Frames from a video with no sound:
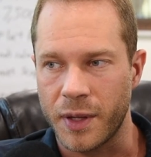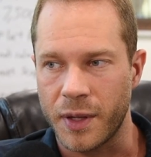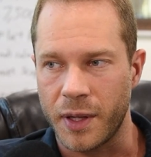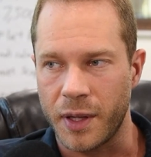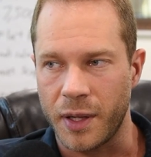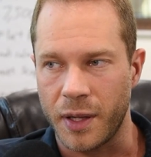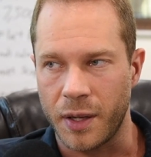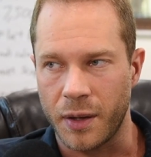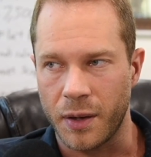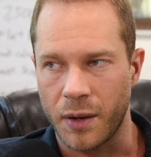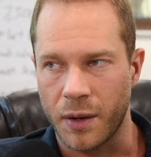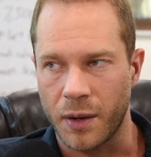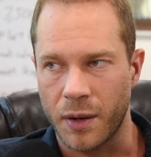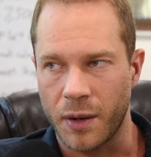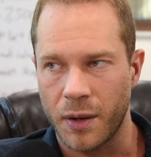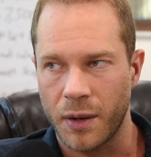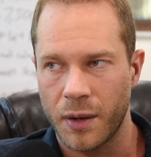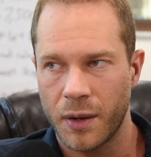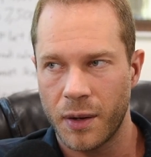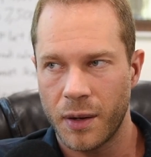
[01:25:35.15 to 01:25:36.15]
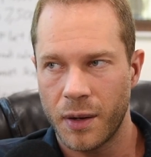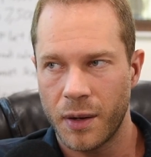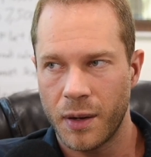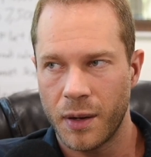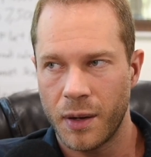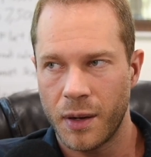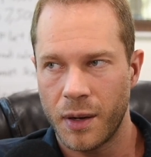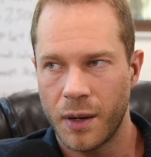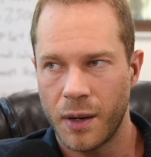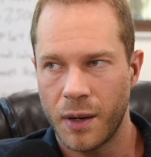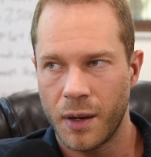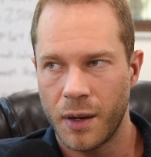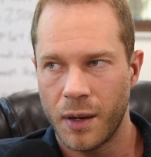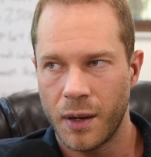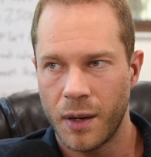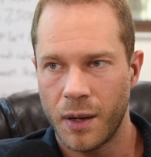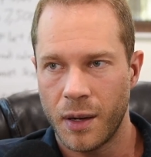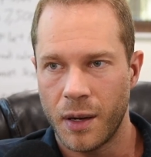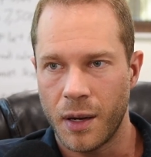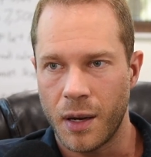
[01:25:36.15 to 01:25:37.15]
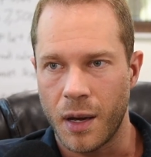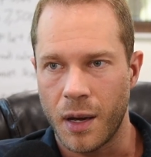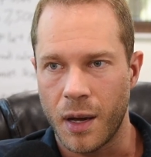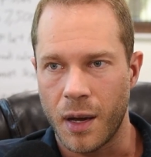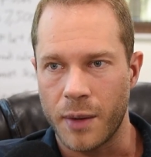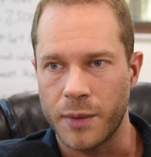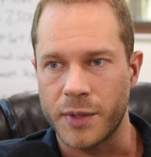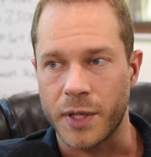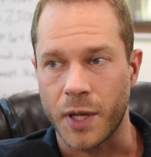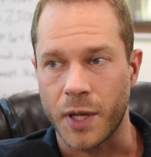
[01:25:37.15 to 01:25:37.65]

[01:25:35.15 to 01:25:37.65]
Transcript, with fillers: year i was like